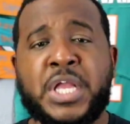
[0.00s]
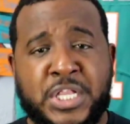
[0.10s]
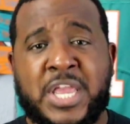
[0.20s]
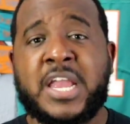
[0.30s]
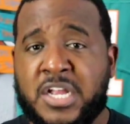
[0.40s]

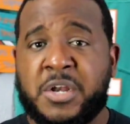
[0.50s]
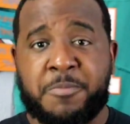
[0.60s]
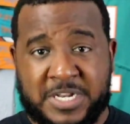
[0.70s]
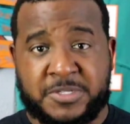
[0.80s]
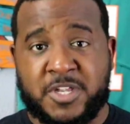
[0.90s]
they could
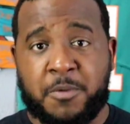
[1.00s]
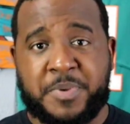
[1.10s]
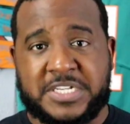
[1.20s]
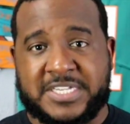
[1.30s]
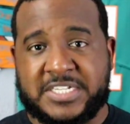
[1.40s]
have been
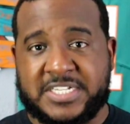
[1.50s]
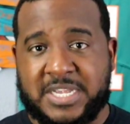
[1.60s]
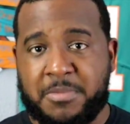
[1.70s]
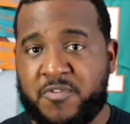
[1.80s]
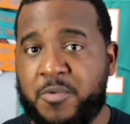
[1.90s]
pick sixes,
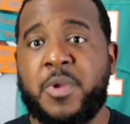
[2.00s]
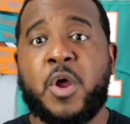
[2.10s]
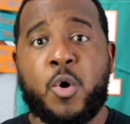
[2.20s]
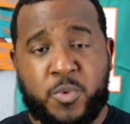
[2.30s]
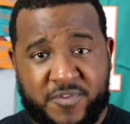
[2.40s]
some of them.
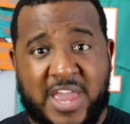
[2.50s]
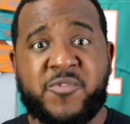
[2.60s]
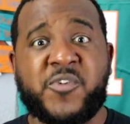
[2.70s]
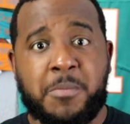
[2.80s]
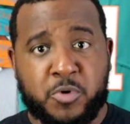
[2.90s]
We've
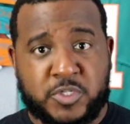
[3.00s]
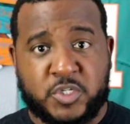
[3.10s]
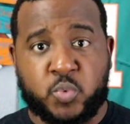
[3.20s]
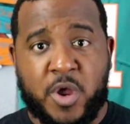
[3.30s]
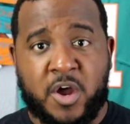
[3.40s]
had fumbles
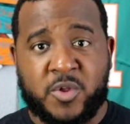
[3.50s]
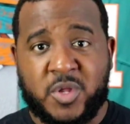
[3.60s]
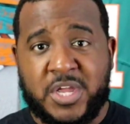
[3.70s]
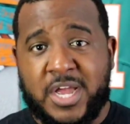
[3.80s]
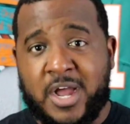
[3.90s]
as
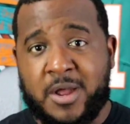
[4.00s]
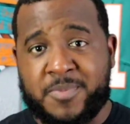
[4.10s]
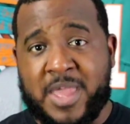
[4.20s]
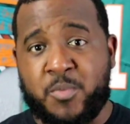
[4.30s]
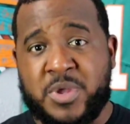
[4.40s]
well
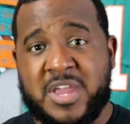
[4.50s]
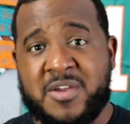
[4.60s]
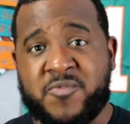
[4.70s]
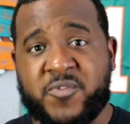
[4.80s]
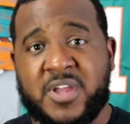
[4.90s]
that we
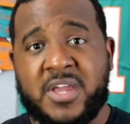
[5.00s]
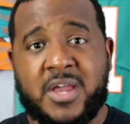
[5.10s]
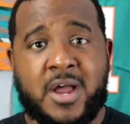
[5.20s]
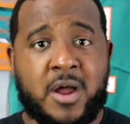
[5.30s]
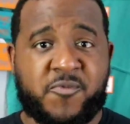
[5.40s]
have
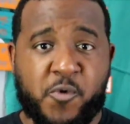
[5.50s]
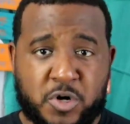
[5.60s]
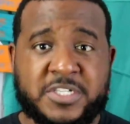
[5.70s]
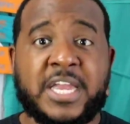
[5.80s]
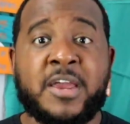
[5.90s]

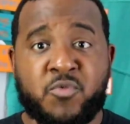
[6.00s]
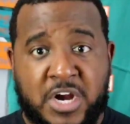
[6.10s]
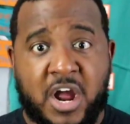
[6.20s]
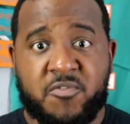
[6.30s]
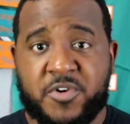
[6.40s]
forced and
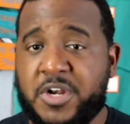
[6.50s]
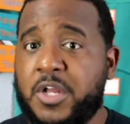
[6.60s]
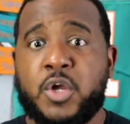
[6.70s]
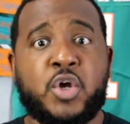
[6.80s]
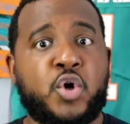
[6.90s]
recovered.
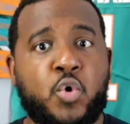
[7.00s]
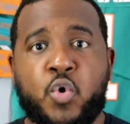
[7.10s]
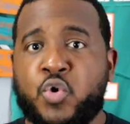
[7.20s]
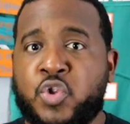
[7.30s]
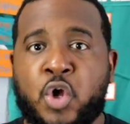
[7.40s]

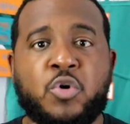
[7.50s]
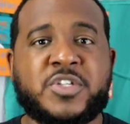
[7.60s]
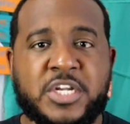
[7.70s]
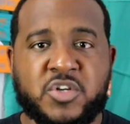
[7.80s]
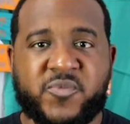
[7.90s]
Those
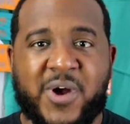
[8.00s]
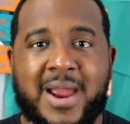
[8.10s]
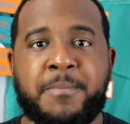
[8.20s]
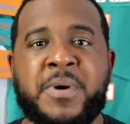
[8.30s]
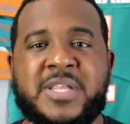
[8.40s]
things are
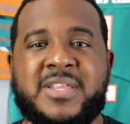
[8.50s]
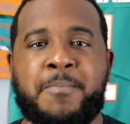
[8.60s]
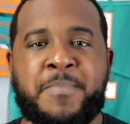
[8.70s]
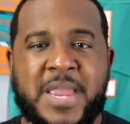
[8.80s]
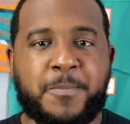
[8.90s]
fine. But the
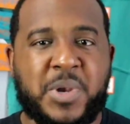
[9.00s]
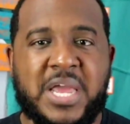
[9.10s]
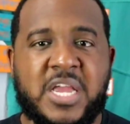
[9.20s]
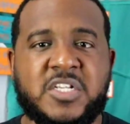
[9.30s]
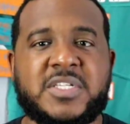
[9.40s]
big
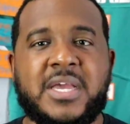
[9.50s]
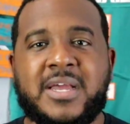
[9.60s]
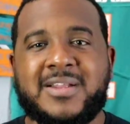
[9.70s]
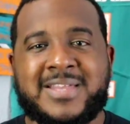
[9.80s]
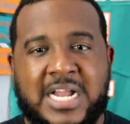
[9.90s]
plays,
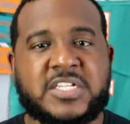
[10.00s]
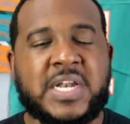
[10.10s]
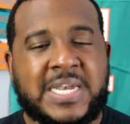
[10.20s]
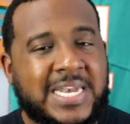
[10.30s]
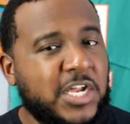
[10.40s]
that's a
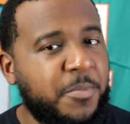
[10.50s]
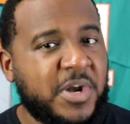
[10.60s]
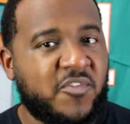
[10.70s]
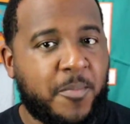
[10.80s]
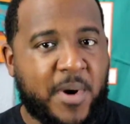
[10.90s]
little
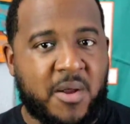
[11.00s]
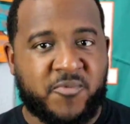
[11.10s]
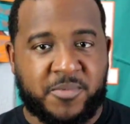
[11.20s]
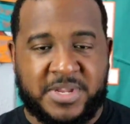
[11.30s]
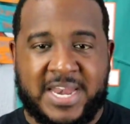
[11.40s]
bit of a problem
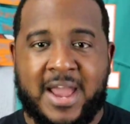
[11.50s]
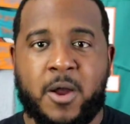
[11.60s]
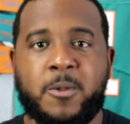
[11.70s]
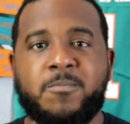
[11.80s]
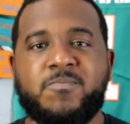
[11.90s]
for me. Now,